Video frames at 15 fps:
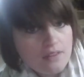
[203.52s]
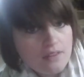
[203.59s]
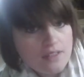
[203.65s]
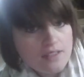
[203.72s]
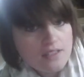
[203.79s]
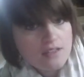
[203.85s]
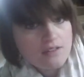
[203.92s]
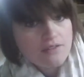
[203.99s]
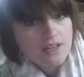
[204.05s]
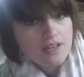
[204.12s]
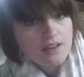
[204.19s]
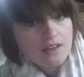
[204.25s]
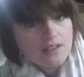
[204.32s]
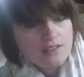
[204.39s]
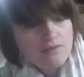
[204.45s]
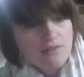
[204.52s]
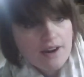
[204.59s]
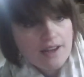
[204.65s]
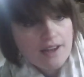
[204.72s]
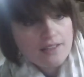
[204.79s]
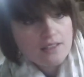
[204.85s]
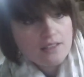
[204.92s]
This is a really nice
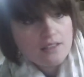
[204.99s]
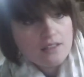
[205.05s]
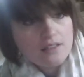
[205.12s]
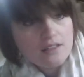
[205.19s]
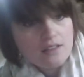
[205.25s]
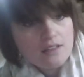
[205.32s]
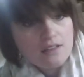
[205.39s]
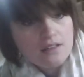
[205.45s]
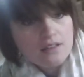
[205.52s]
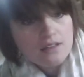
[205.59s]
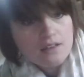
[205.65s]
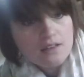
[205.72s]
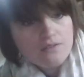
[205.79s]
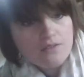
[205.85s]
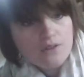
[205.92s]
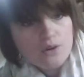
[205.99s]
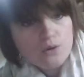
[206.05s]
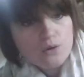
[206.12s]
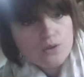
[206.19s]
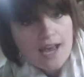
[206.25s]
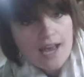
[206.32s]
red called